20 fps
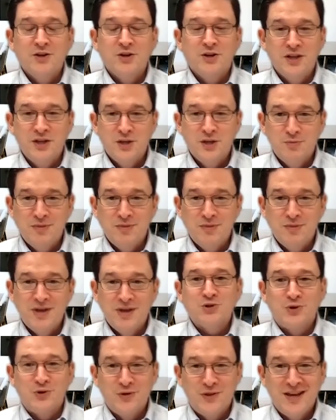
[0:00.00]
You need to make
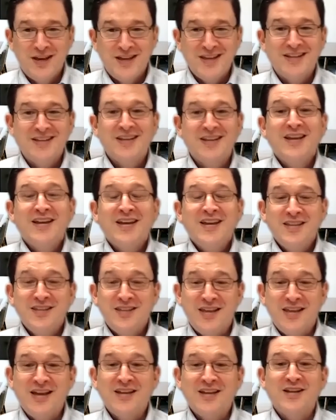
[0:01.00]
sure that
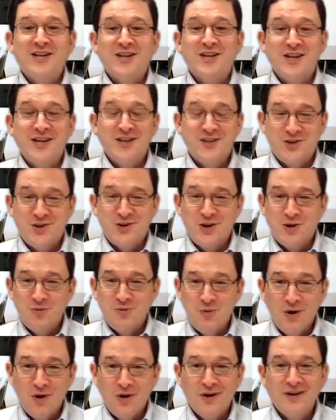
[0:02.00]
it's going to
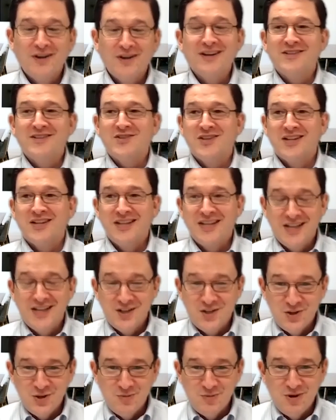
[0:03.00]
work. It's going to
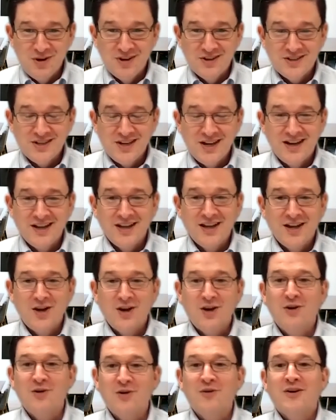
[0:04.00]
get you to where it's got to
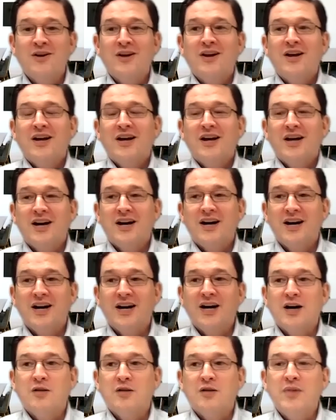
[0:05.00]
go.
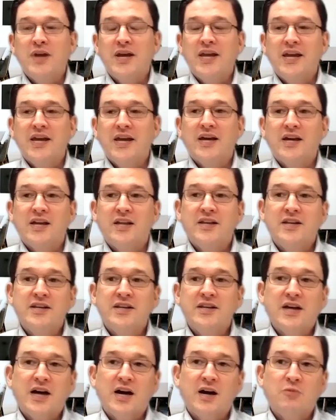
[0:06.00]

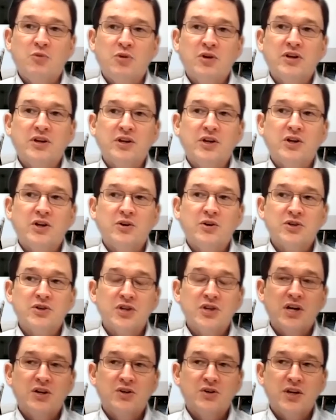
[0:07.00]
And I want to
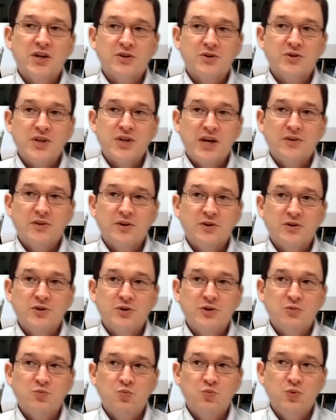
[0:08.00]
encourage contractors out there
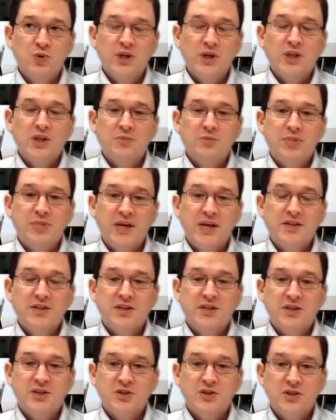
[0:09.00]
to really pay
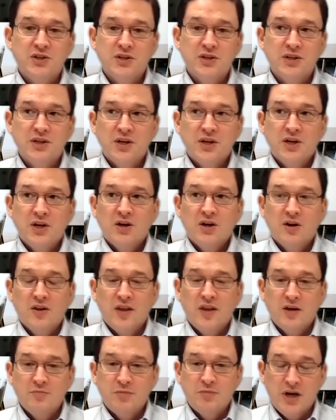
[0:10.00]
attention
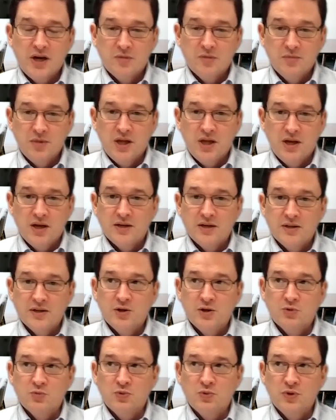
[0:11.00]
on that bottom line.
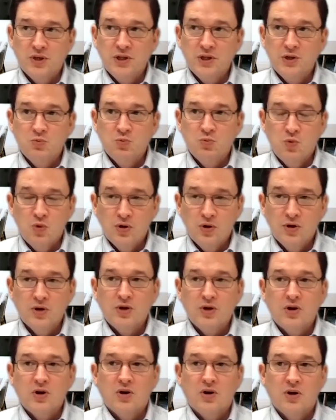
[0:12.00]
Really
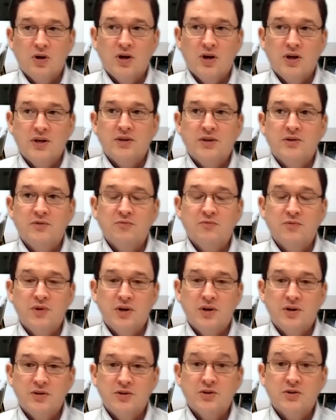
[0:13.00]
work on
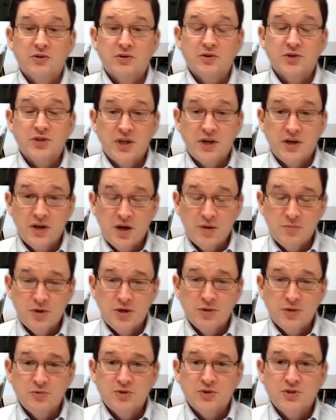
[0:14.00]
your standard
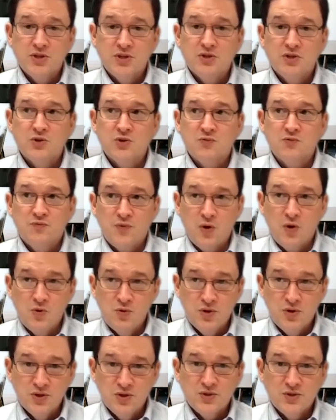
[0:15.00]
operating procedures,
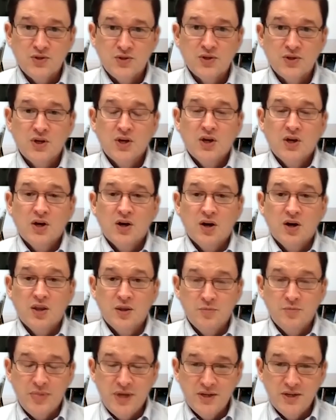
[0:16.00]
focus on
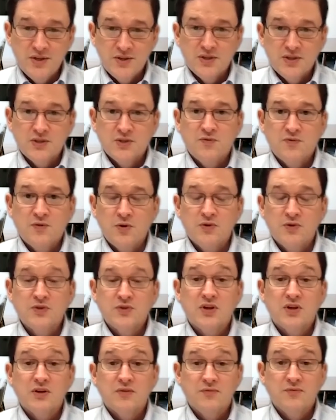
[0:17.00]
the basics,
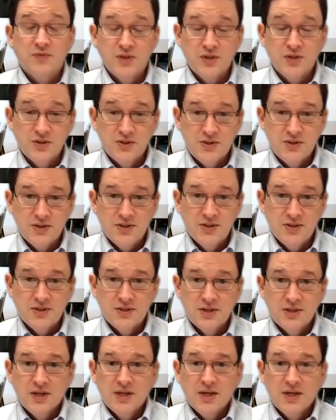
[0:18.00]
focus on
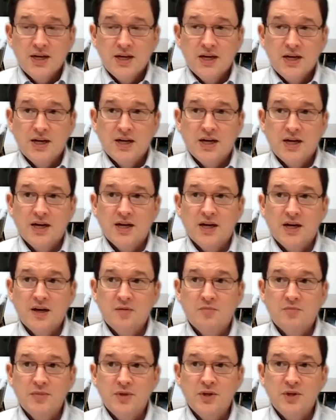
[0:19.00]
efficiencies.
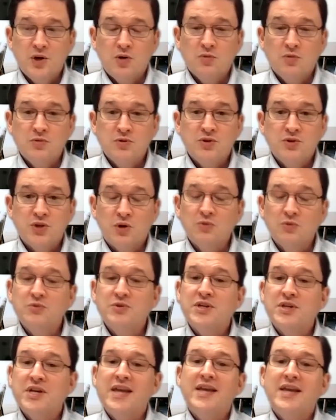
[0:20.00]

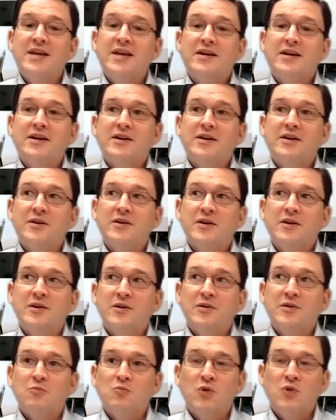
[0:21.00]
Don't take
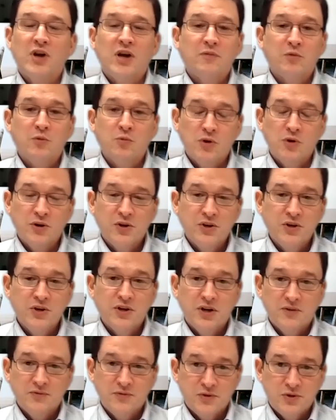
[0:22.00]
whatever work you
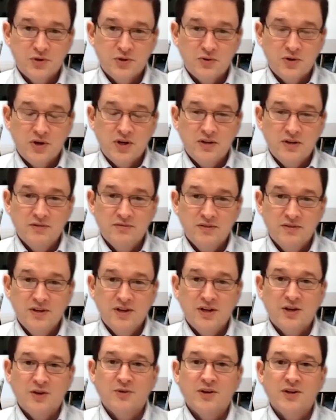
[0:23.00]
get off the street.
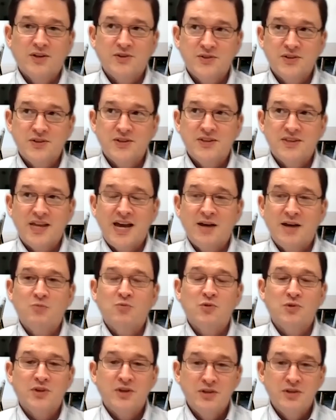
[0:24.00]
that
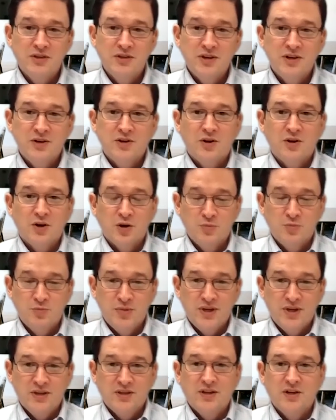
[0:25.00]
will kill you in a
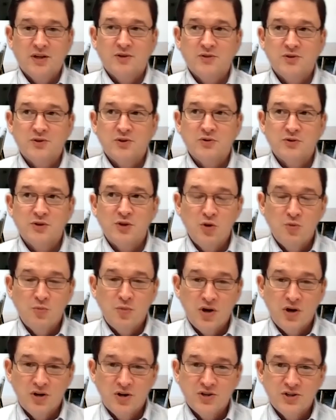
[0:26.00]
heartbeat. It's those low
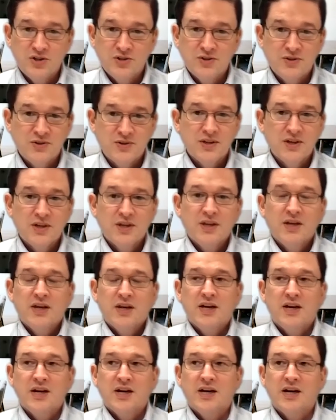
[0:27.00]
margins,
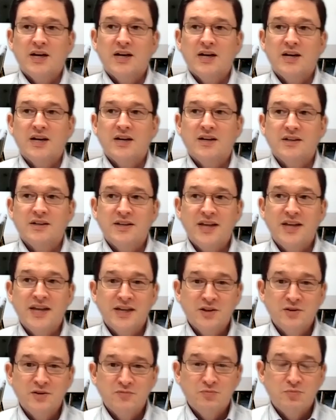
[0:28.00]

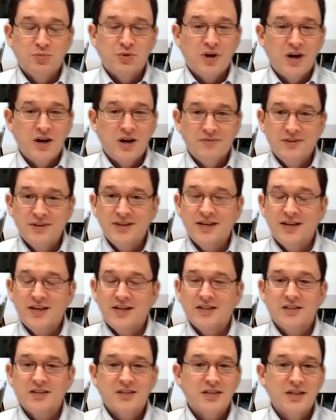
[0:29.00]
negative profit
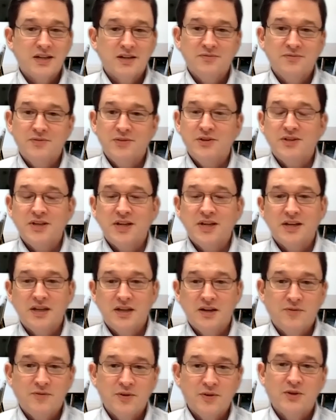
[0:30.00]
kind of stuff. You take
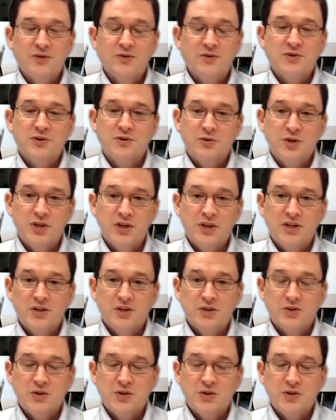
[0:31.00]
enough of those, it'll kill you.